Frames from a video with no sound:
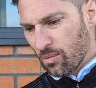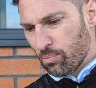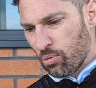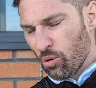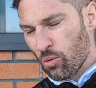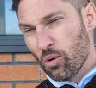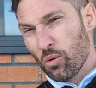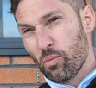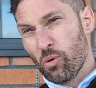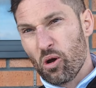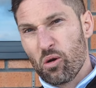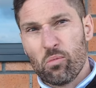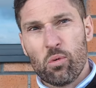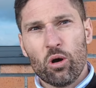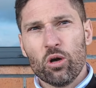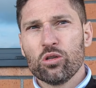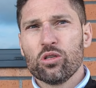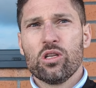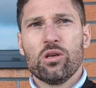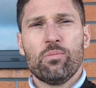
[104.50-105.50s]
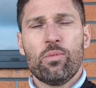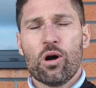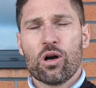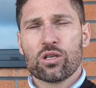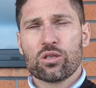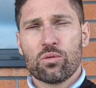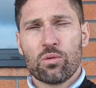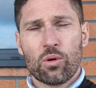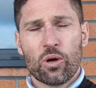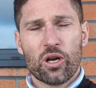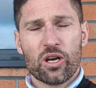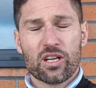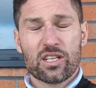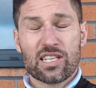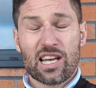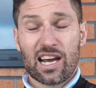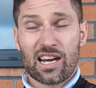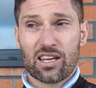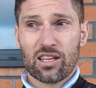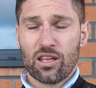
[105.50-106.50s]
but we were putting balls in the box and we weren't
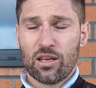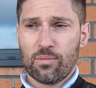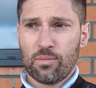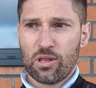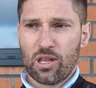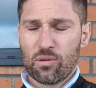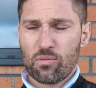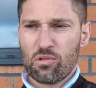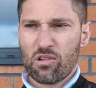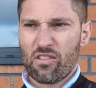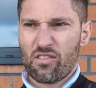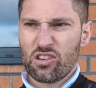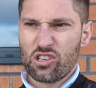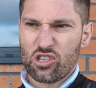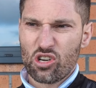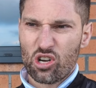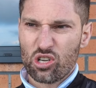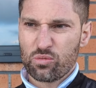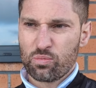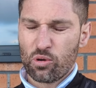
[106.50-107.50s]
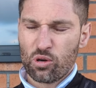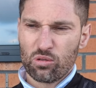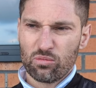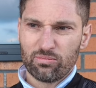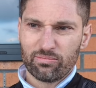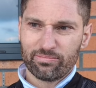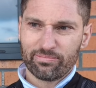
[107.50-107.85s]
attacking them, and then we were having shots but